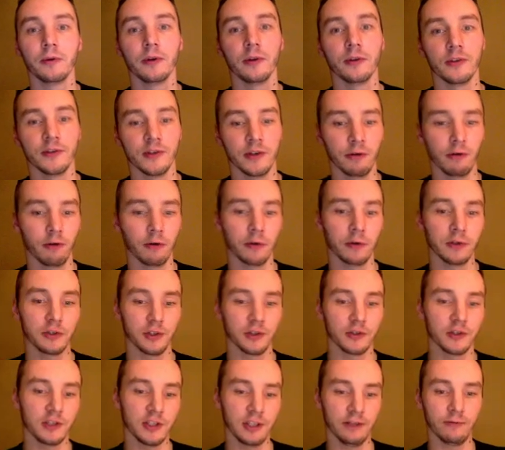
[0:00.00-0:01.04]
Zero is just
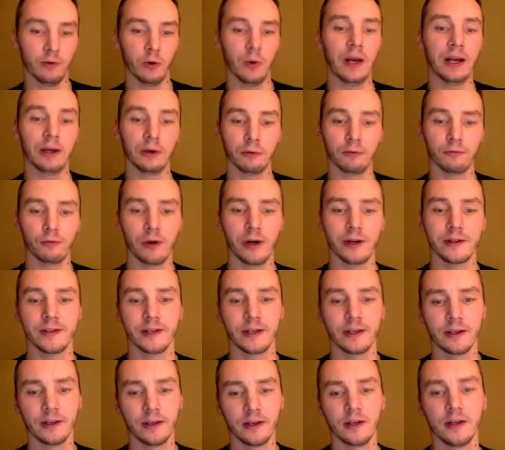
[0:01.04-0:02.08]
the default angle for anything.
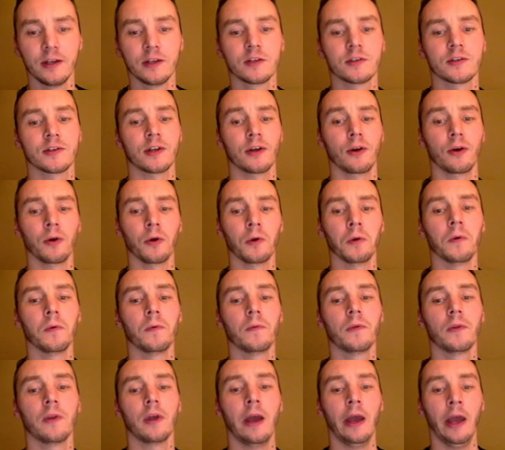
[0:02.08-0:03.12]
So
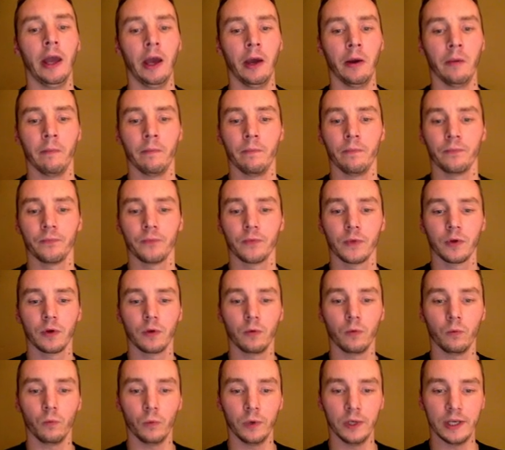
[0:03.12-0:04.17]
um,
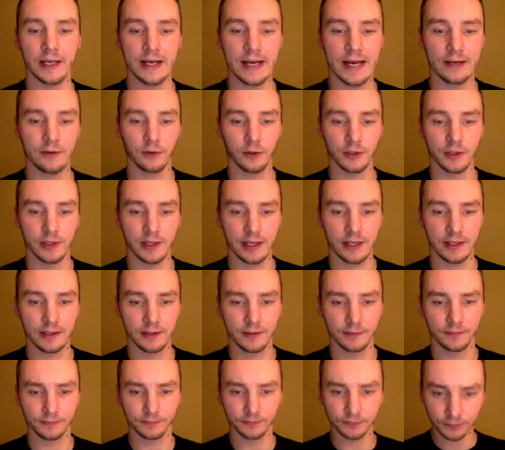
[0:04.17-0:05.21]
we can add on to that.
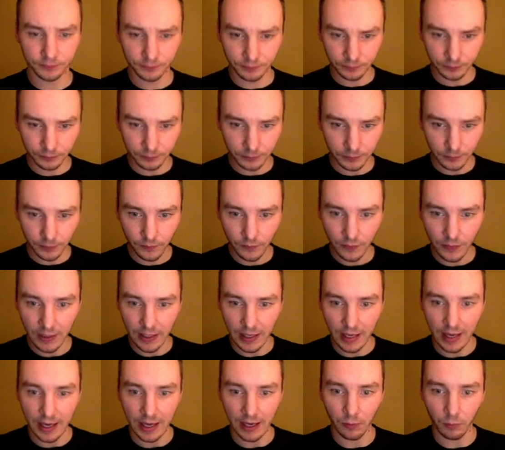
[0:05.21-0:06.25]

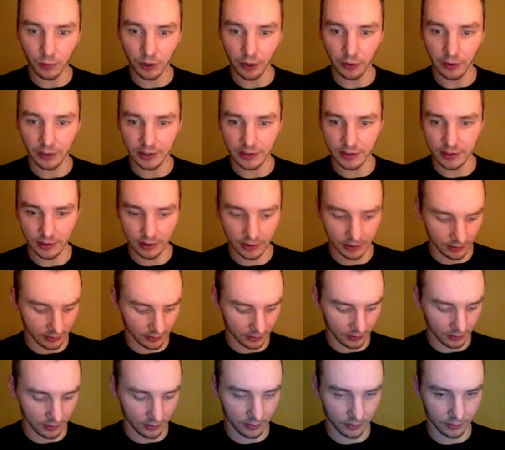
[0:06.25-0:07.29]
And uh, we don't need to
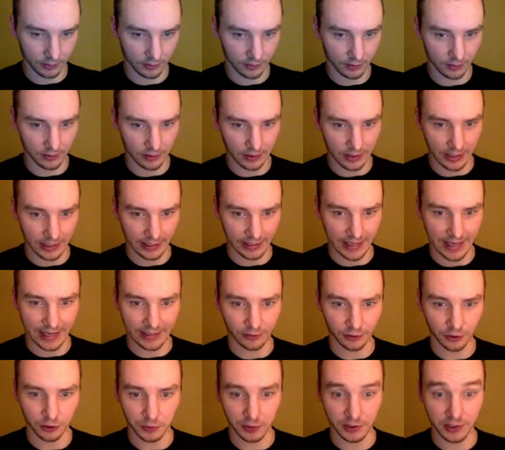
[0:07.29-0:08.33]
like add
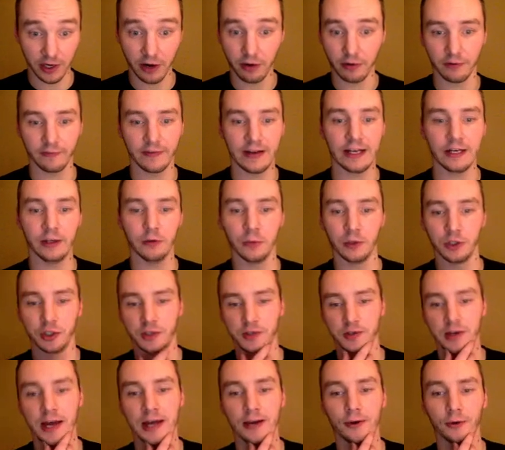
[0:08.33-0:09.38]
on to its current value, we just
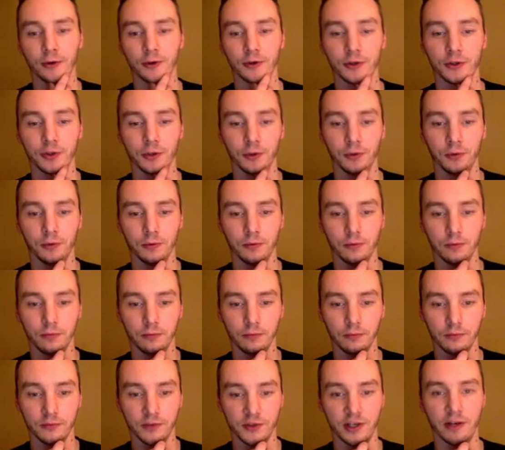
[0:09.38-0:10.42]
add on to
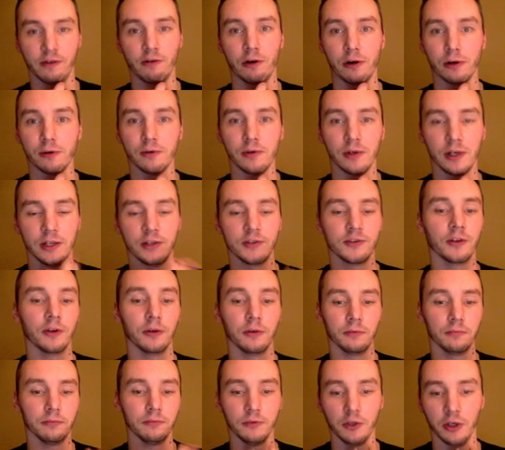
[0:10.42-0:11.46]
zero. And so
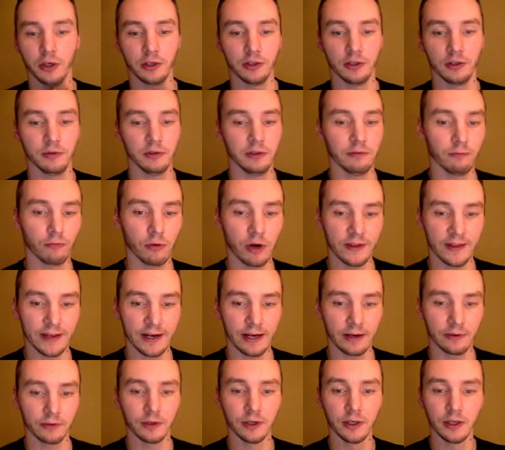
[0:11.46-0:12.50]
you don't need to even write that out.